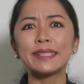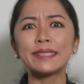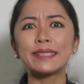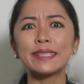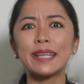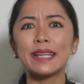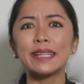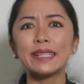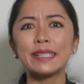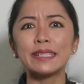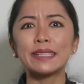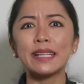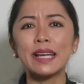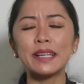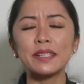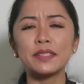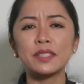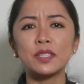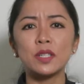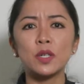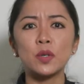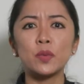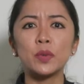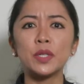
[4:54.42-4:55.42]

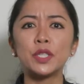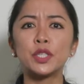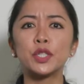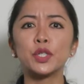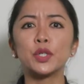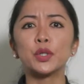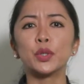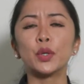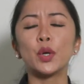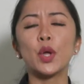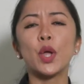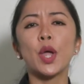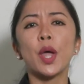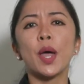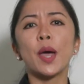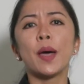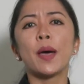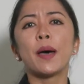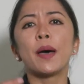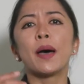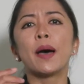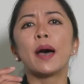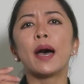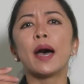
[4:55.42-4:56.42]
sanitizer with you.
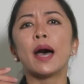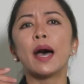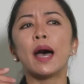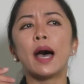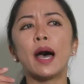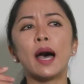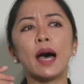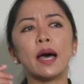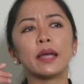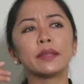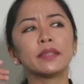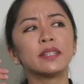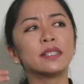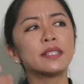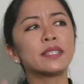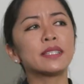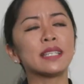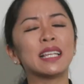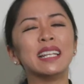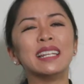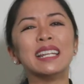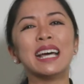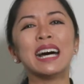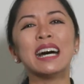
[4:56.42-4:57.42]

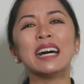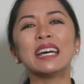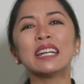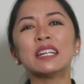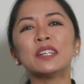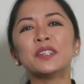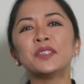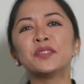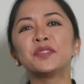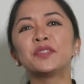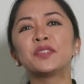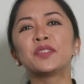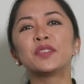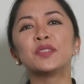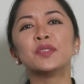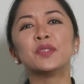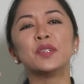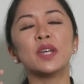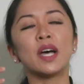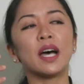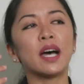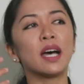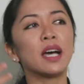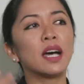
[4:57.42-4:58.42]
There's a lot of
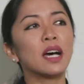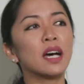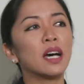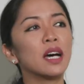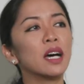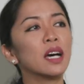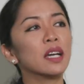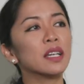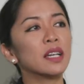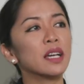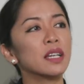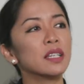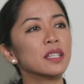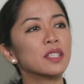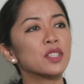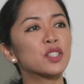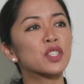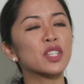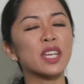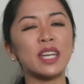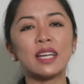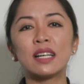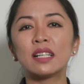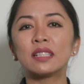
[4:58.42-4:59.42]

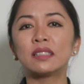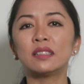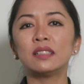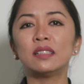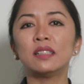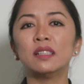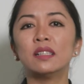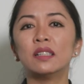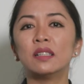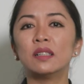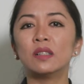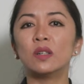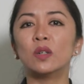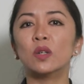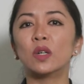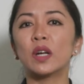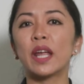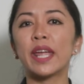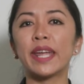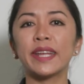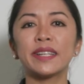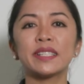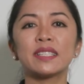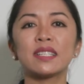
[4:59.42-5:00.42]
gel
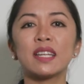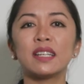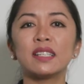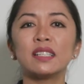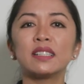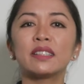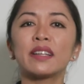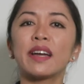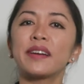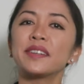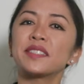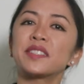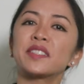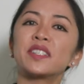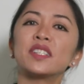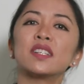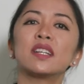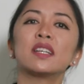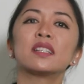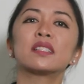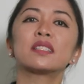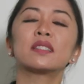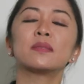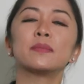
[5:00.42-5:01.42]
or hand
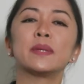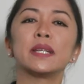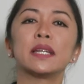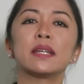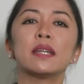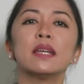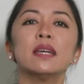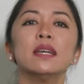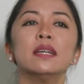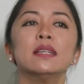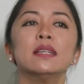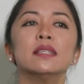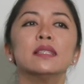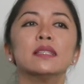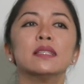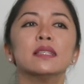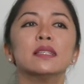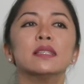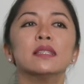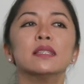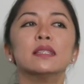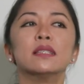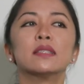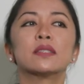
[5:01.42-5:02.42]
sanitizer that's been
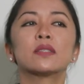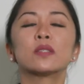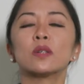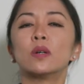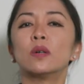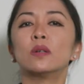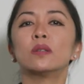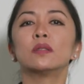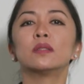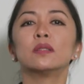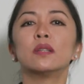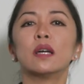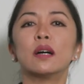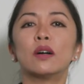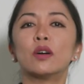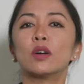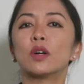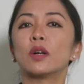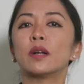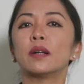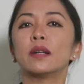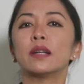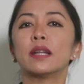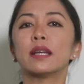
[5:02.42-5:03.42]
sold, or